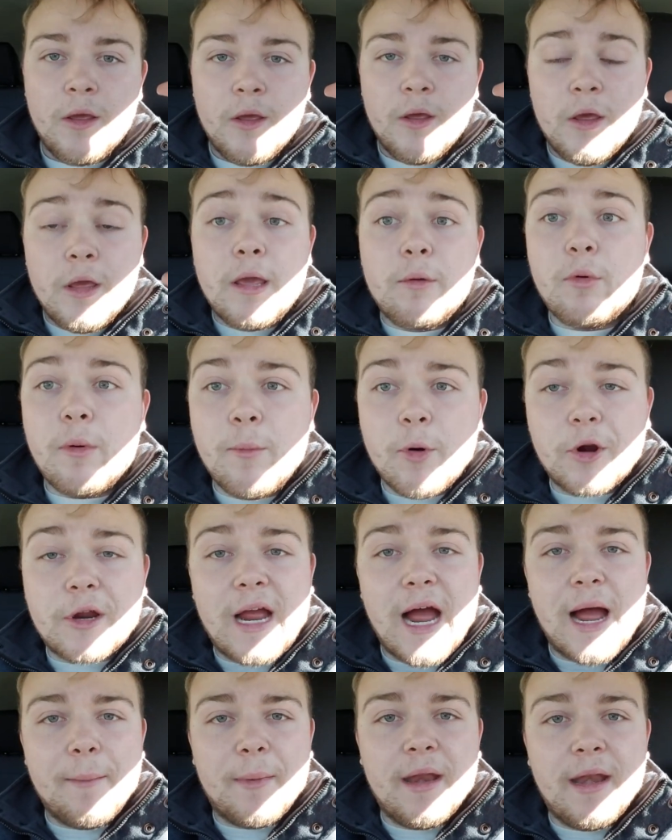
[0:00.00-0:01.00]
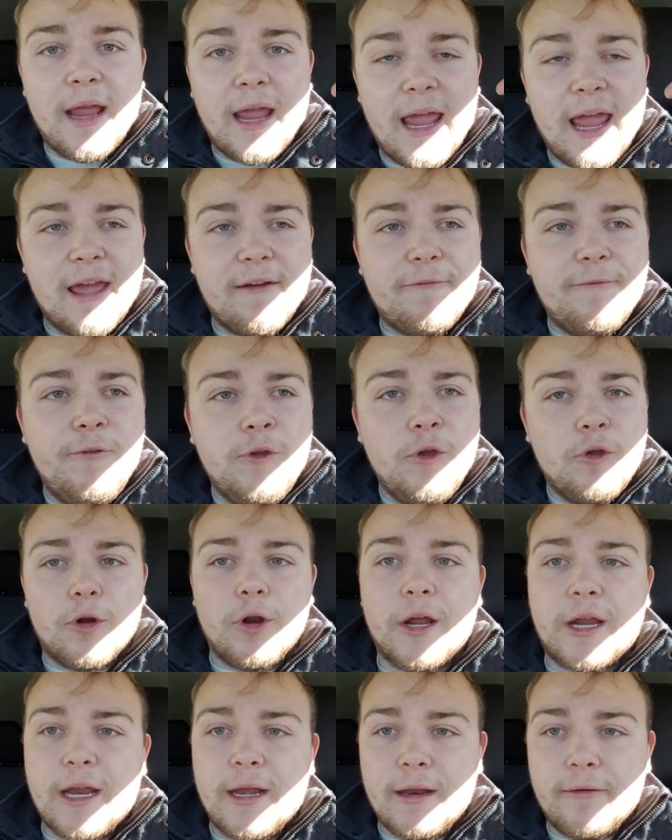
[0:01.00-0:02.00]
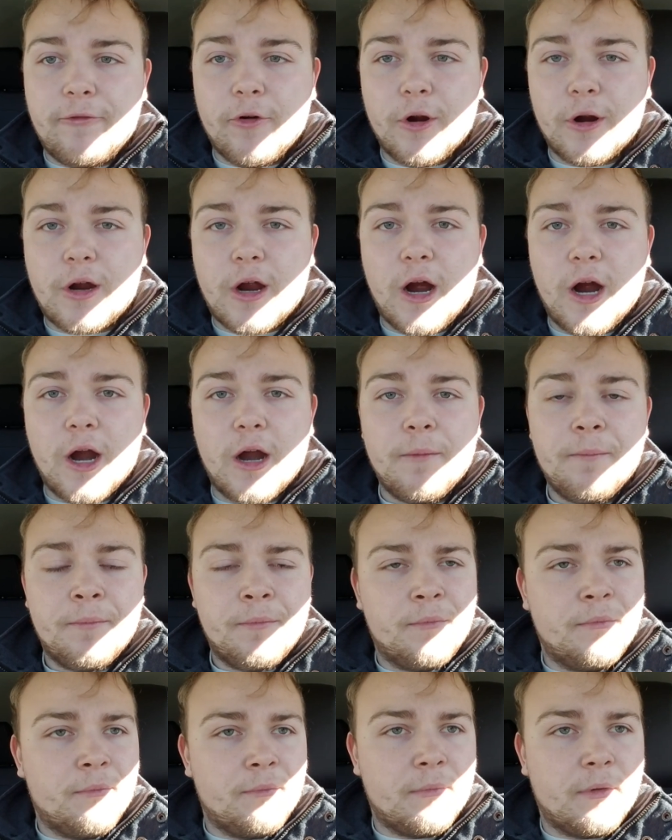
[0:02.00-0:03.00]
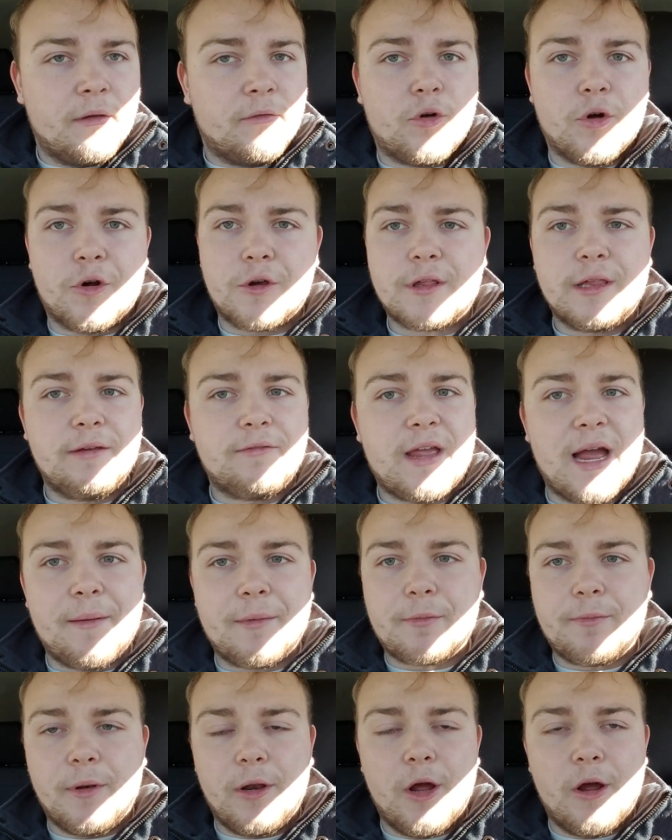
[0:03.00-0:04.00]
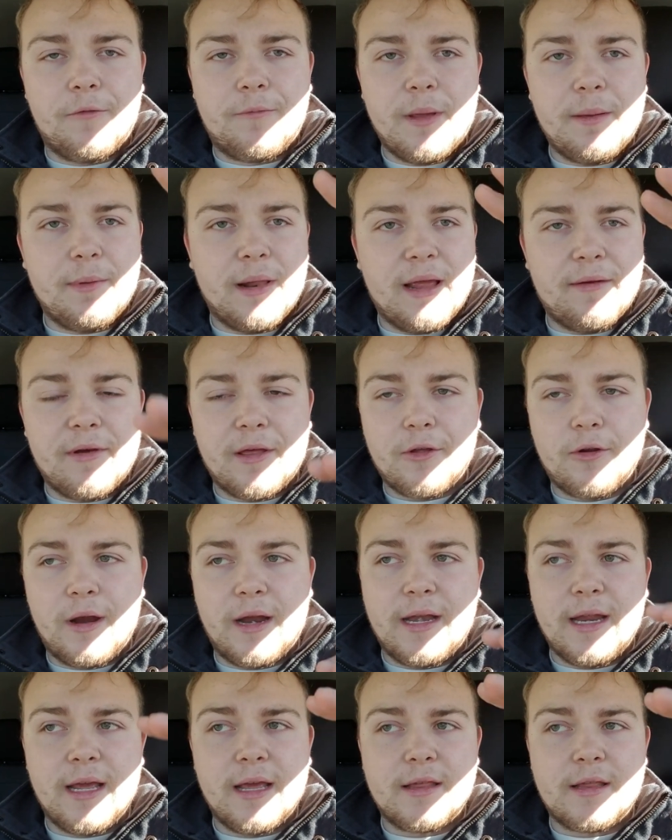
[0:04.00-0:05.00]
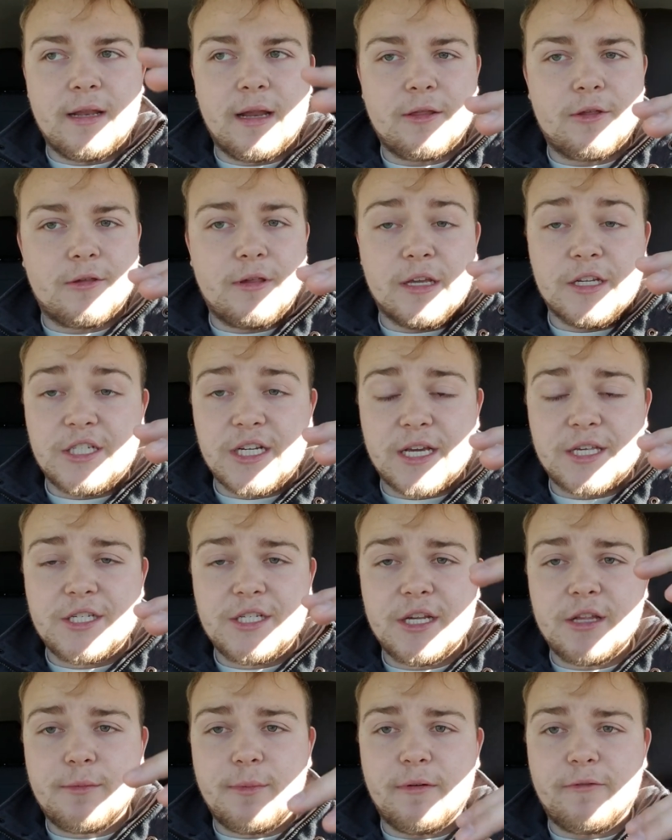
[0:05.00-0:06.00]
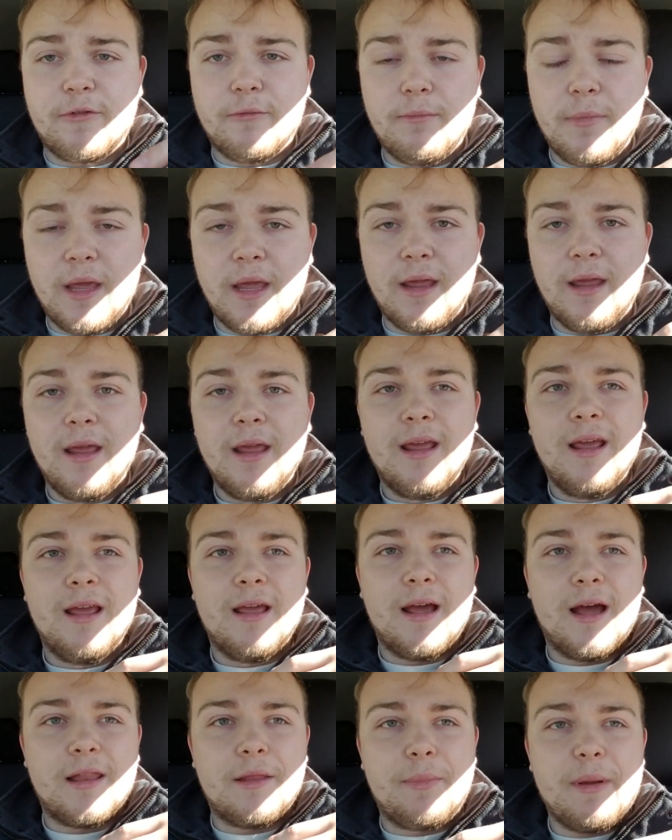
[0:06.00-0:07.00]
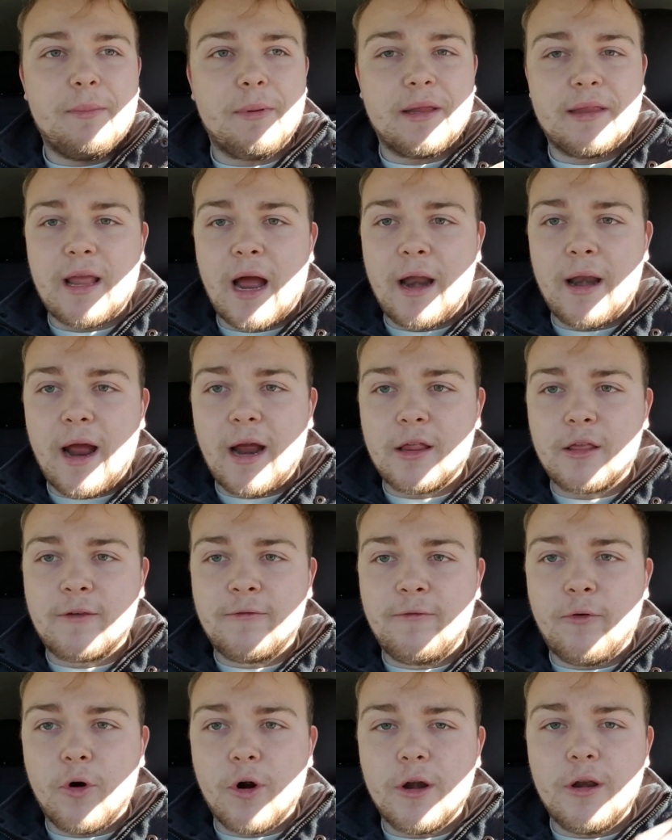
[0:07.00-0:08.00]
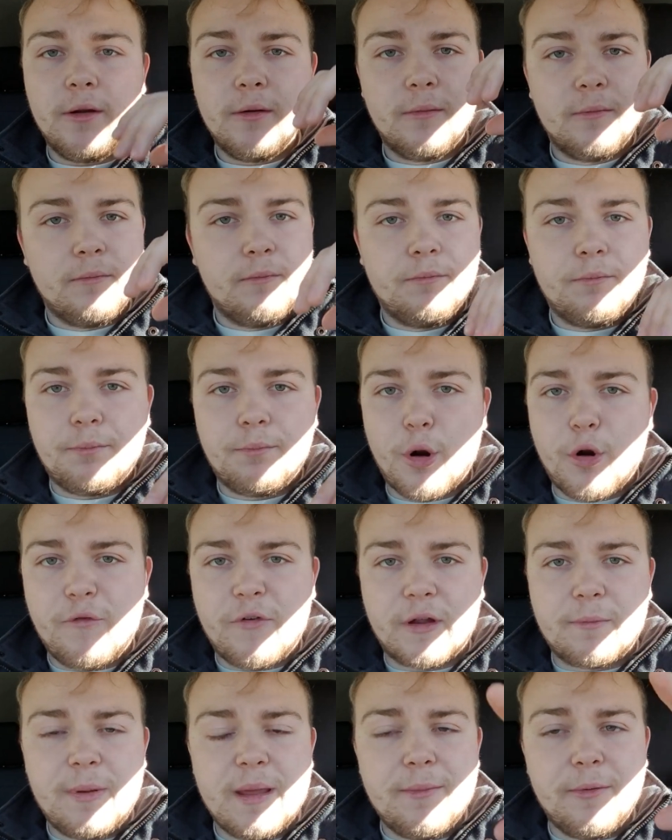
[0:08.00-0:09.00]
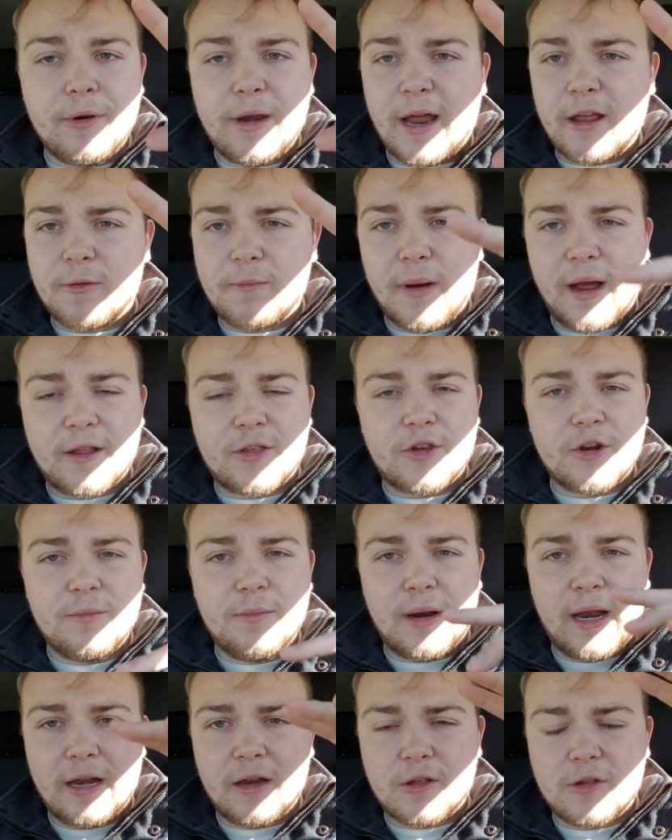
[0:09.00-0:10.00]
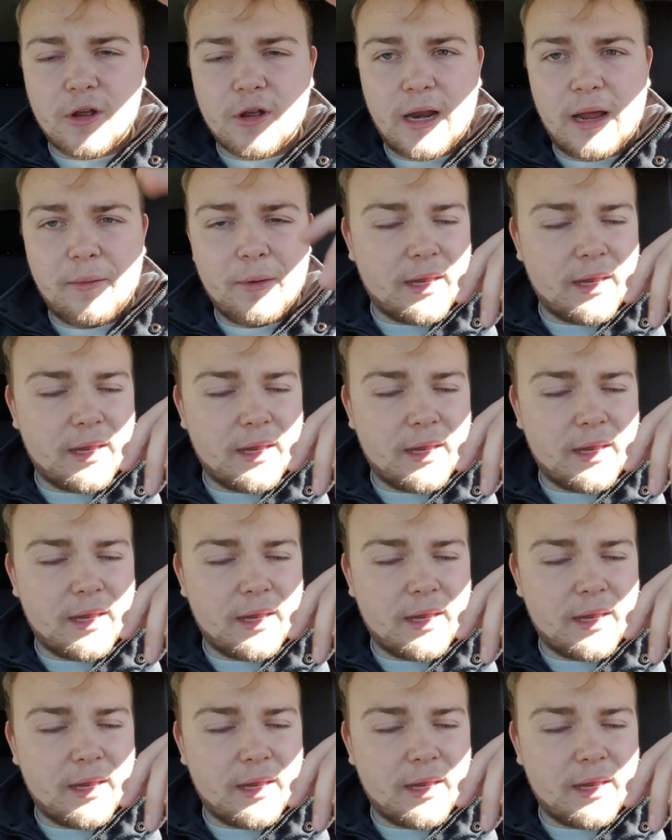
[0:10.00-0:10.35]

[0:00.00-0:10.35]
And one more comment, if you're looking for a car, of course, leave comments below if people have other ideas and other suggestions, but for me, the people at Don Hines Ford, perfect people, not sponsored, but I just thought I would